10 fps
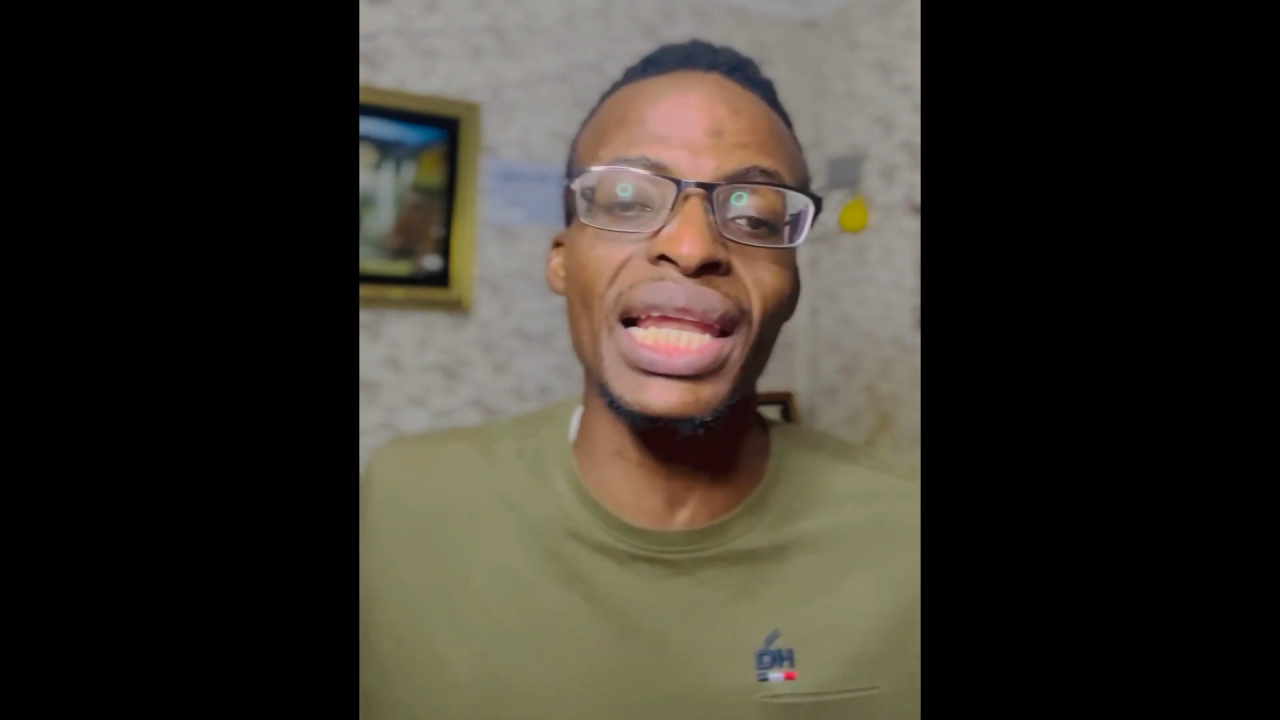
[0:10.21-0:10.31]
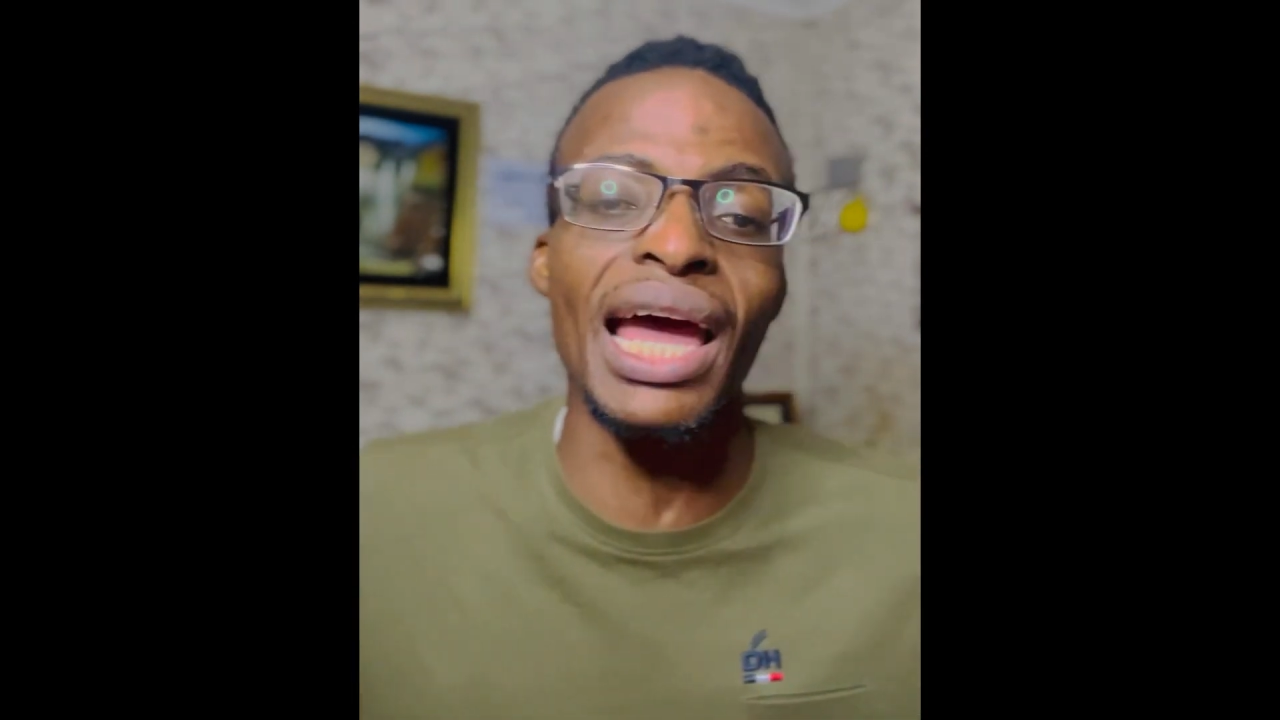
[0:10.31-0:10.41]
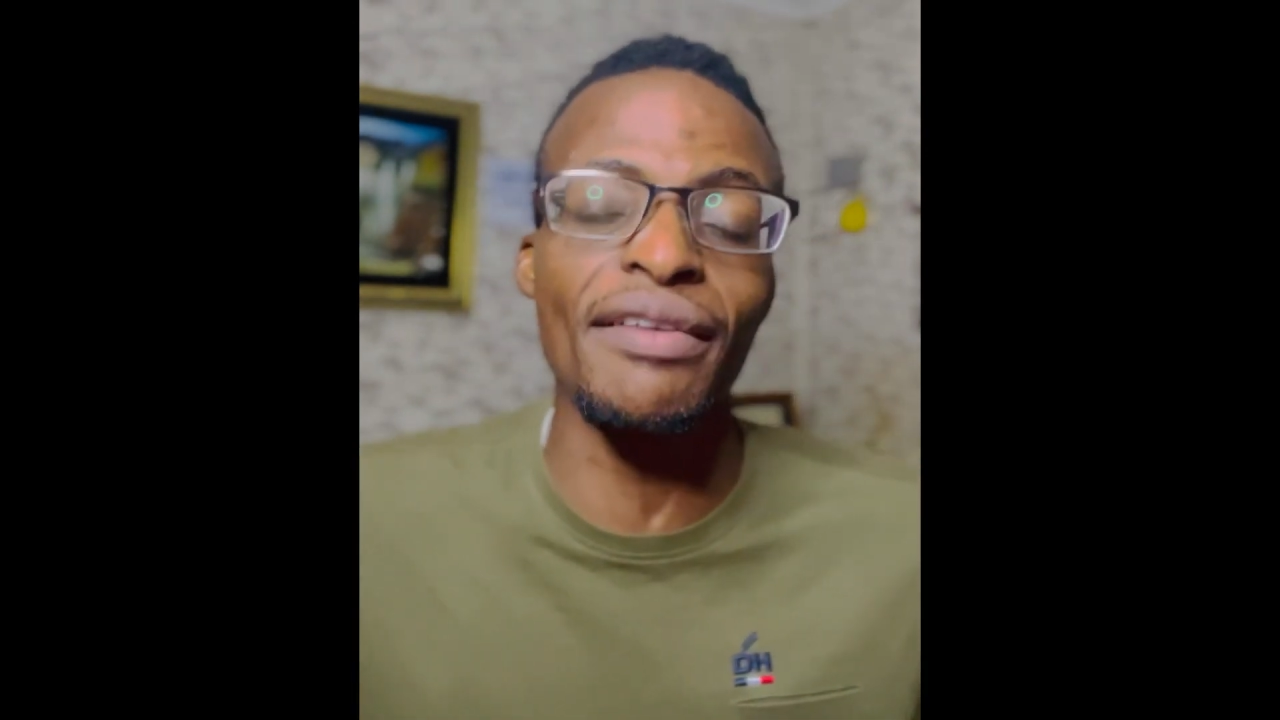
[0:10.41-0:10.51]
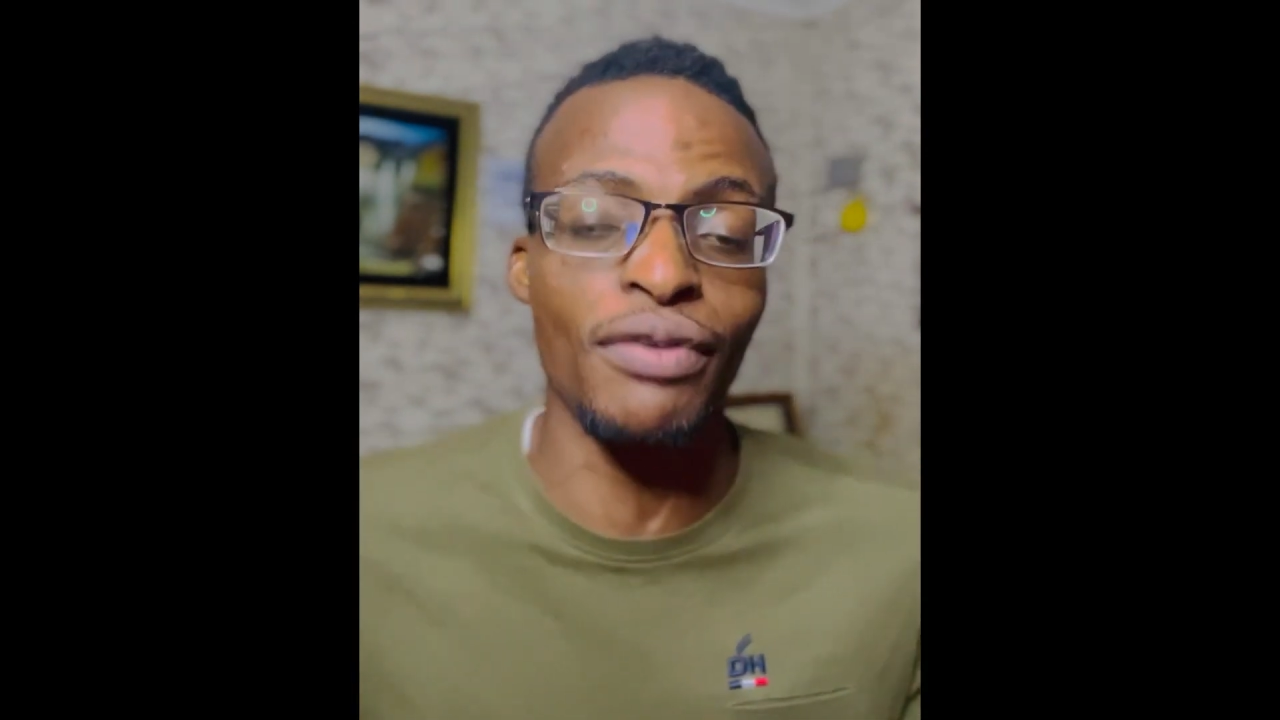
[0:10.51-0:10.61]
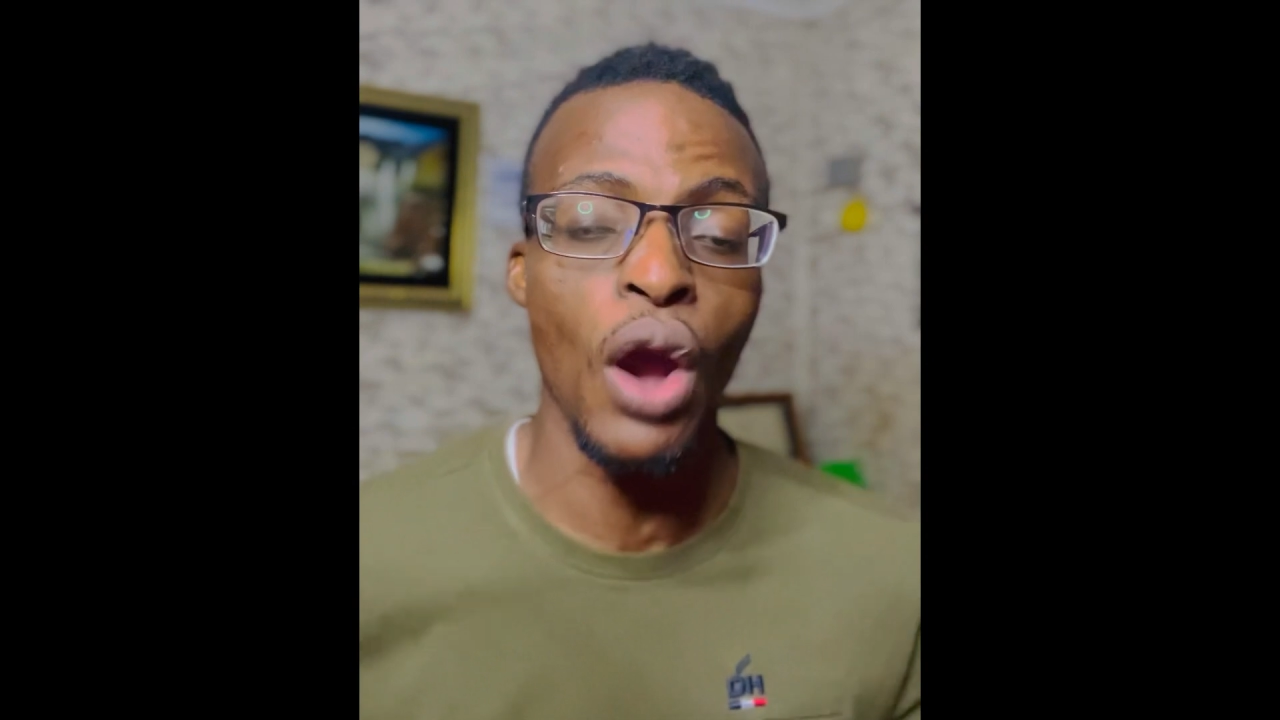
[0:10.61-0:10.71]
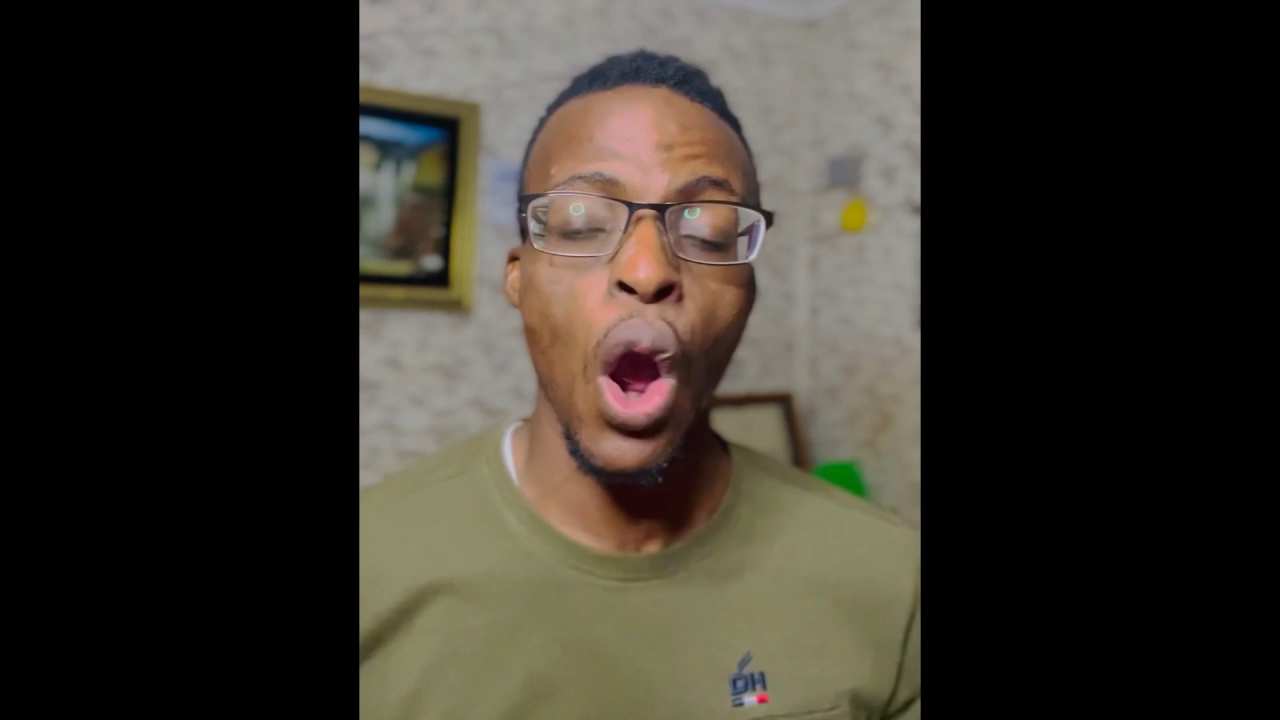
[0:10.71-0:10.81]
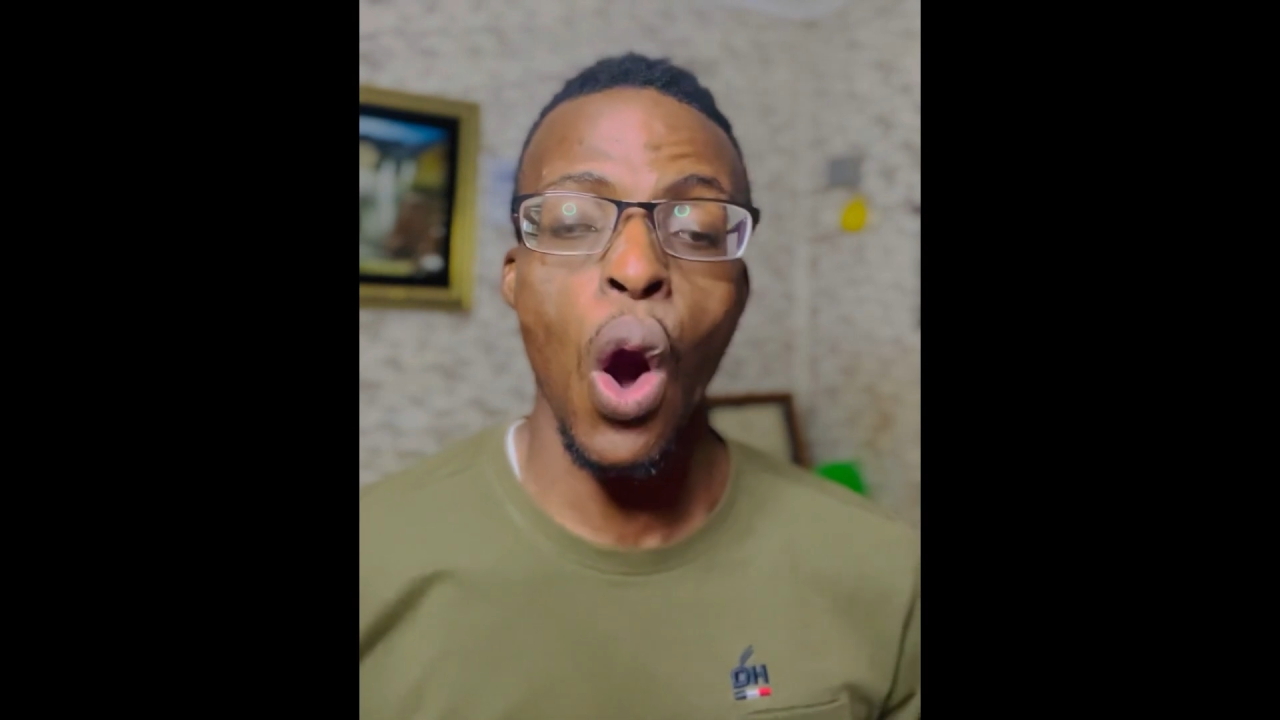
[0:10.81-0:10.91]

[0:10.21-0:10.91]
in life